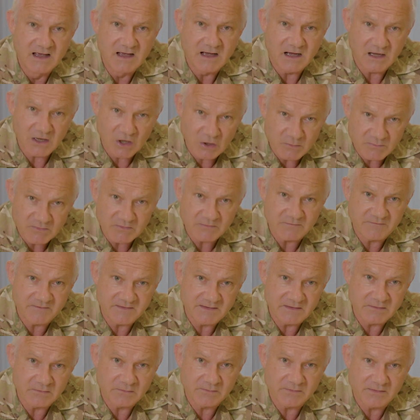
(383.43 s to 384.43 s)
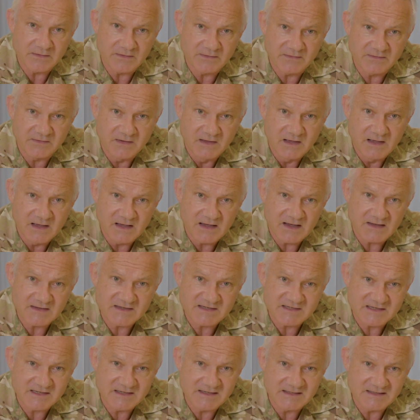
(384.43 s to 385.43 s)
I hope you feel that
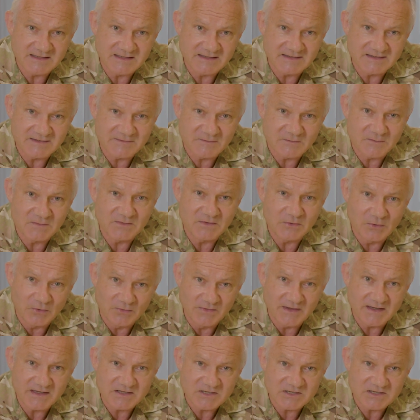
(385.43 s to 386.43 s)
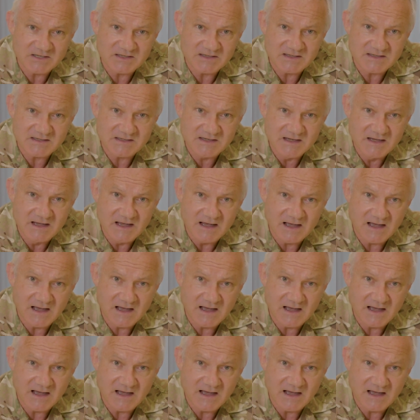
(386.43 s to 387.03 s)
senior leaders from your nations